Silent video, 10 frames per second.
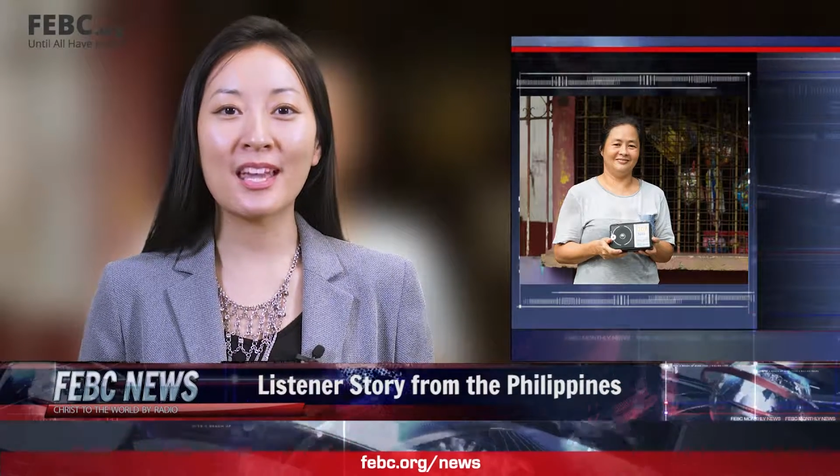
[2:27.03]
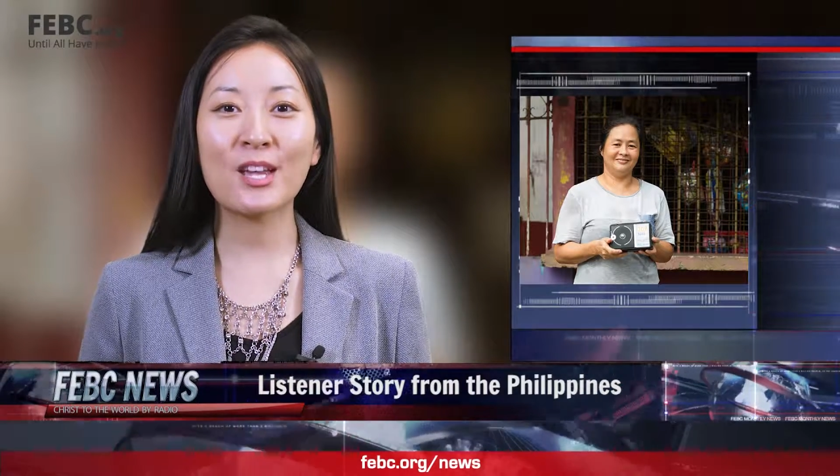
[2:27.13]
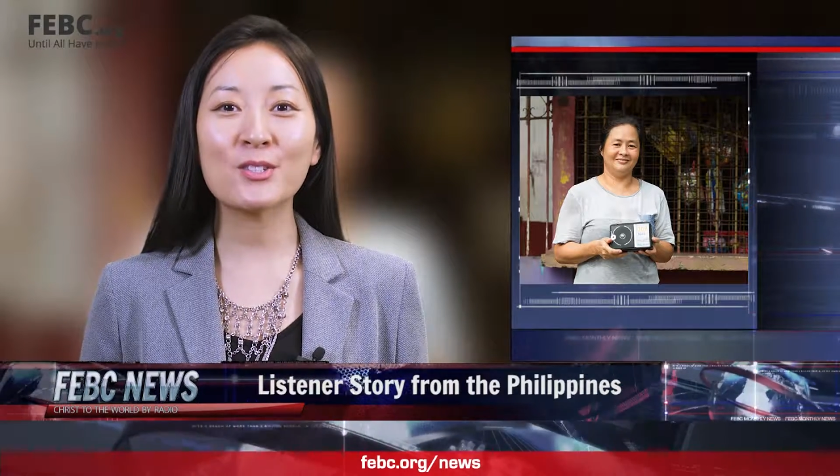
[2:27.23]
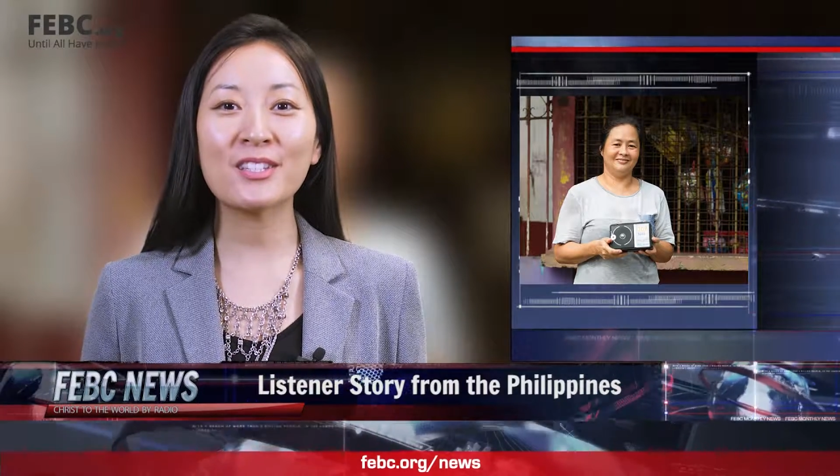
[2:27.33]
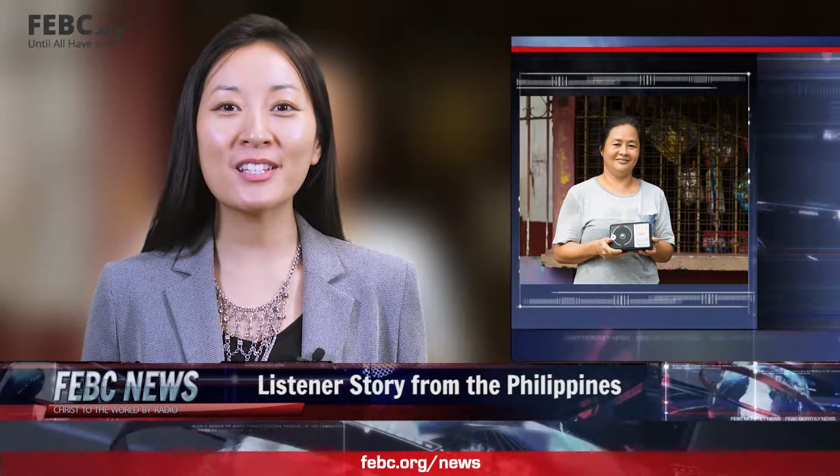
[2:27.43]

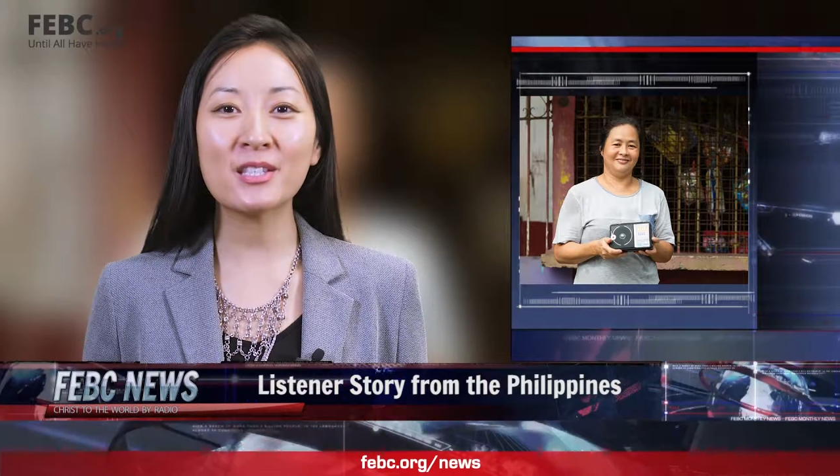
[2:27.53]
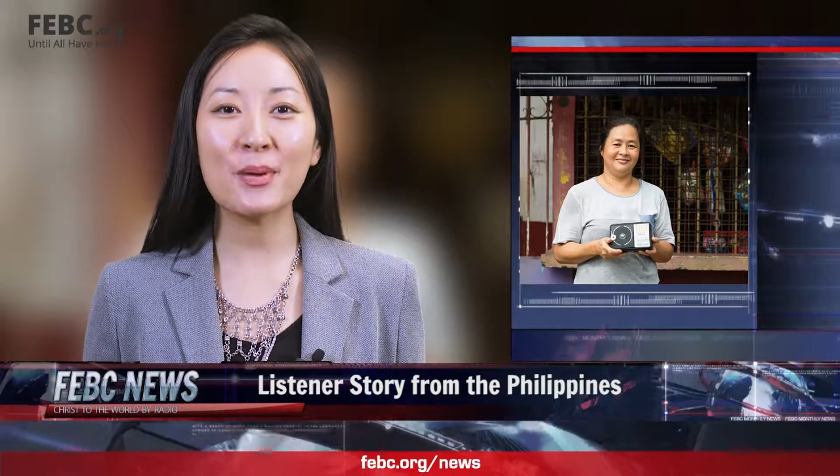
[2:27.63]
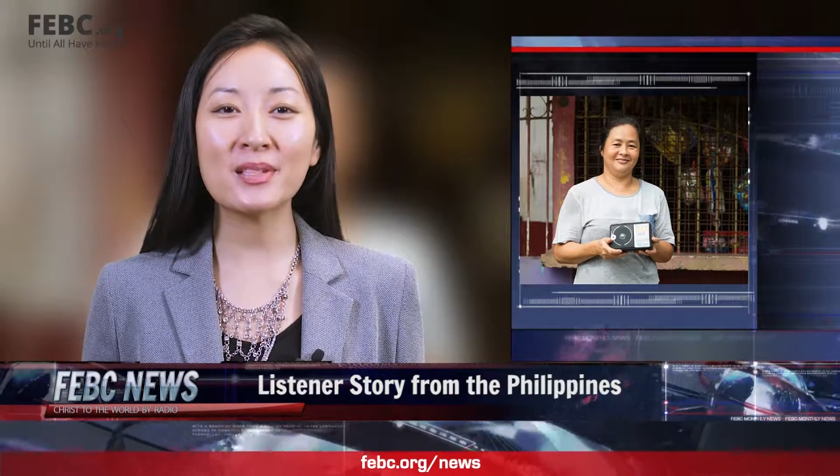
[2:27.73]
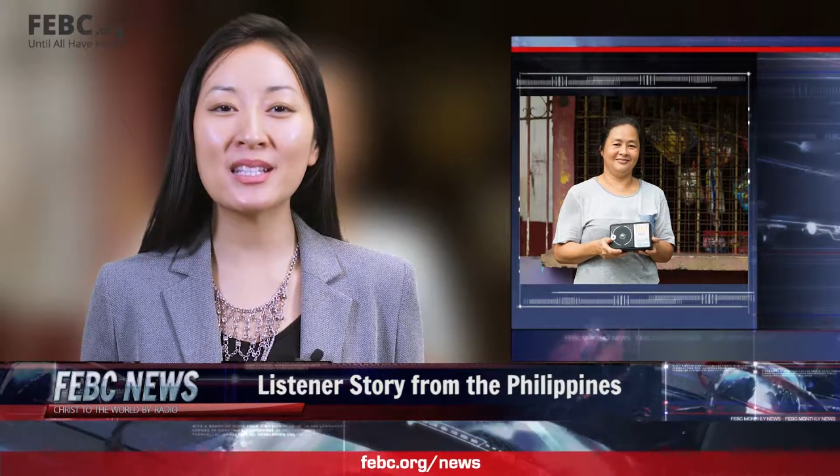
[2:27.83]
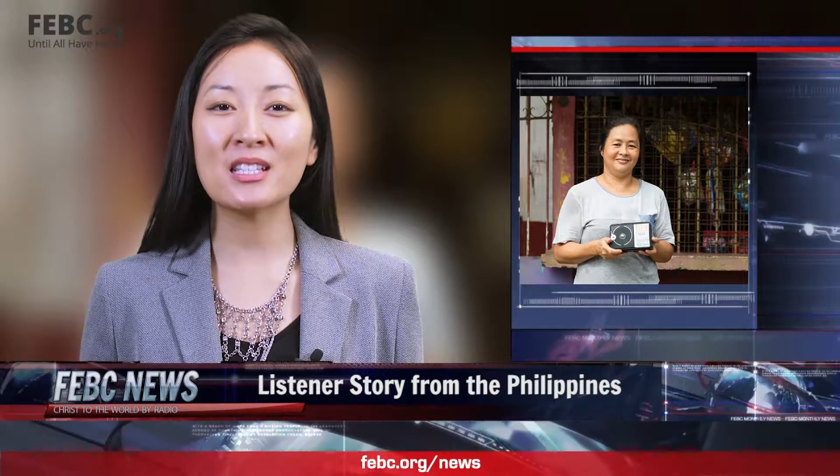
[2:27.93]
Here's this
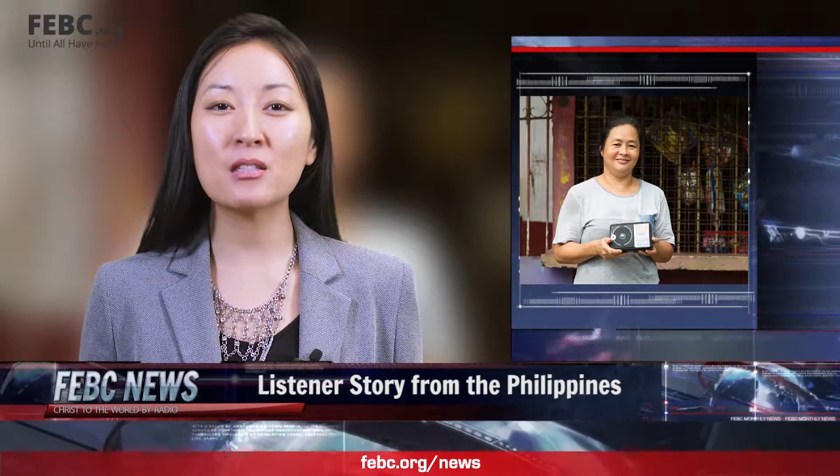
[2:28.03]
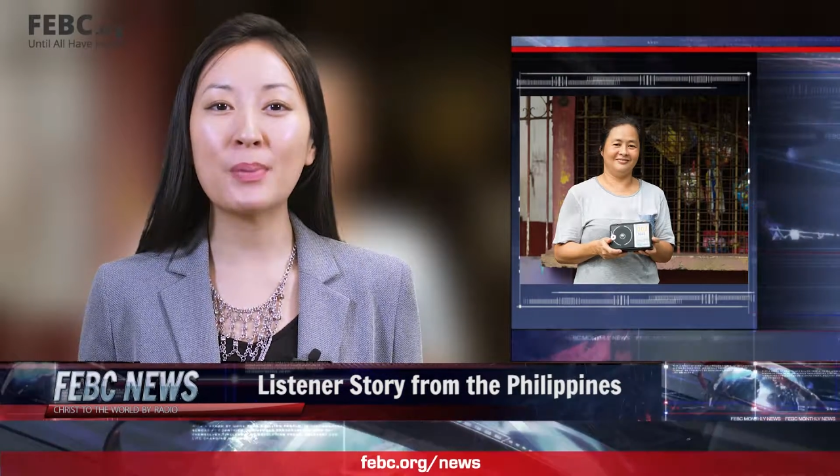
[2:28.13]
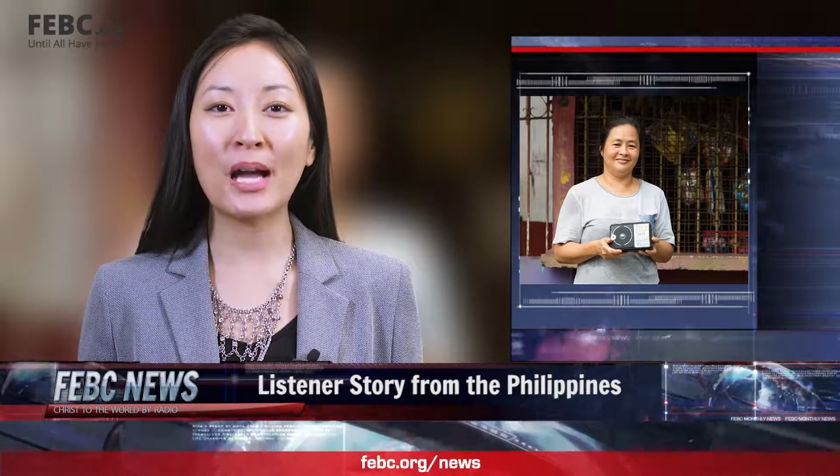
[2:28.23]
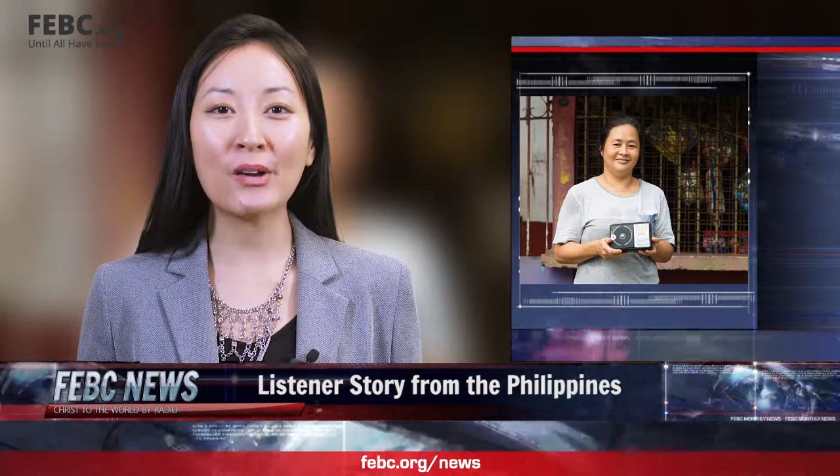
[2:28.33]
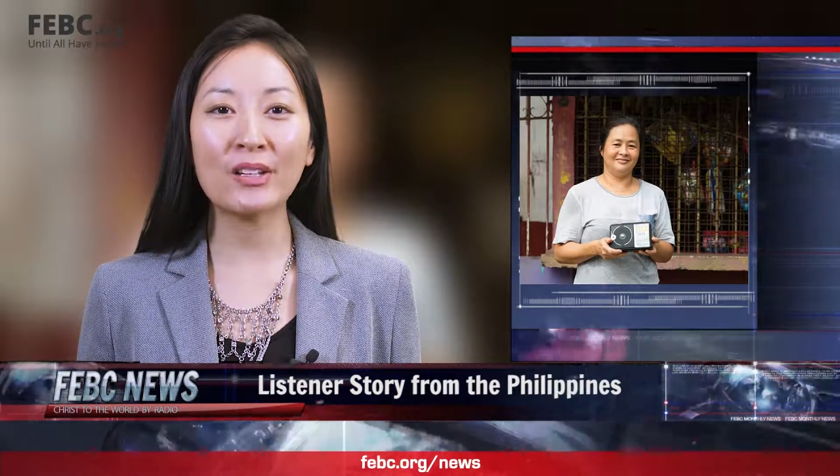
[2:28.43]
month's
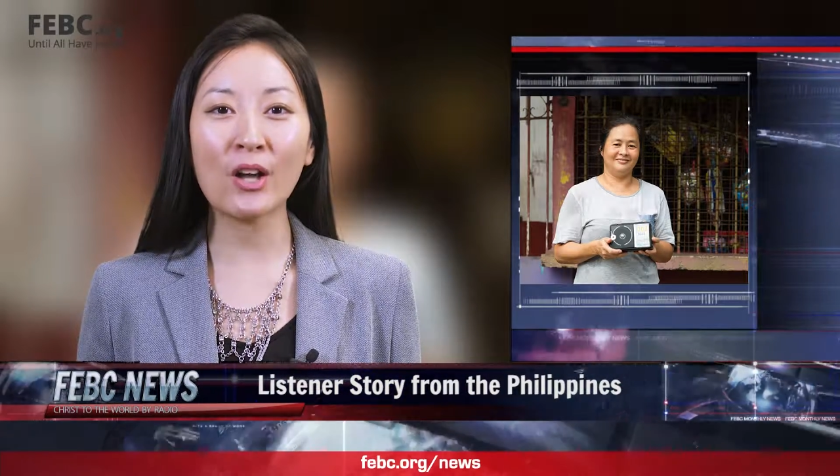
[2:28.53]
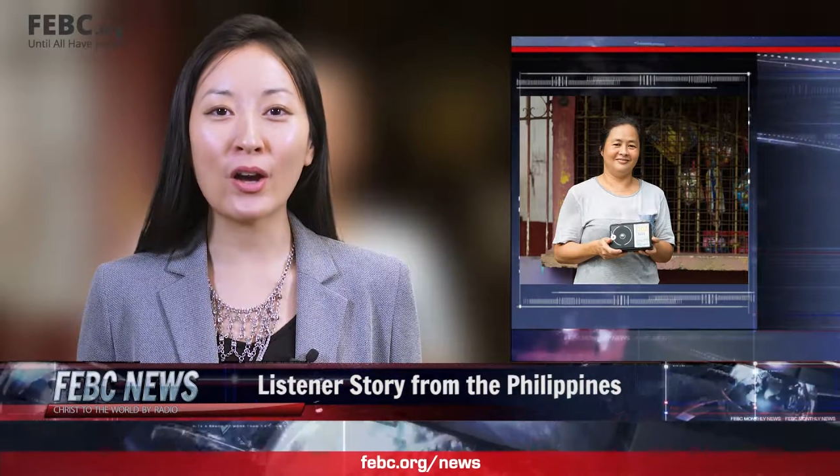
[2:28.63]
inspiring